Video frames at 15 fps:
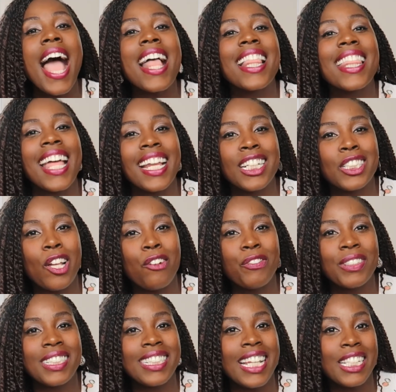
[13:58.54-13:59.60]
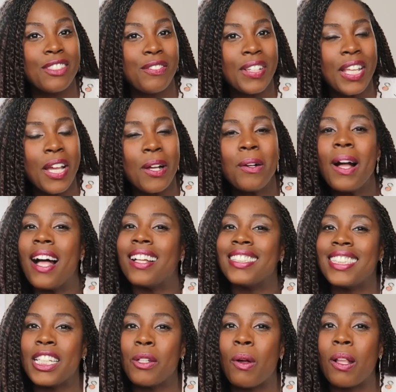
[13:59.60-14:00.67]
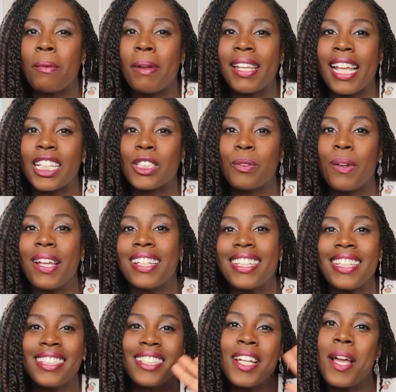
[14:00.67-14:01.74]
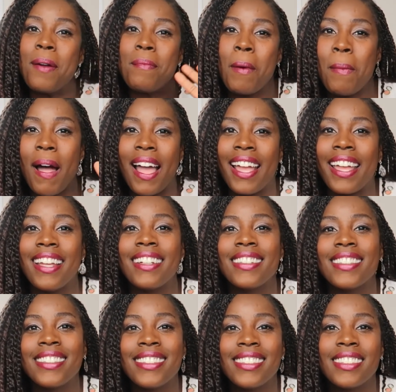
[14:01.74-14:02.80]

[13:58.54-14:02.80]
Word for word: And that is all for today's video. I'll see you all in my next one. Bye-bye.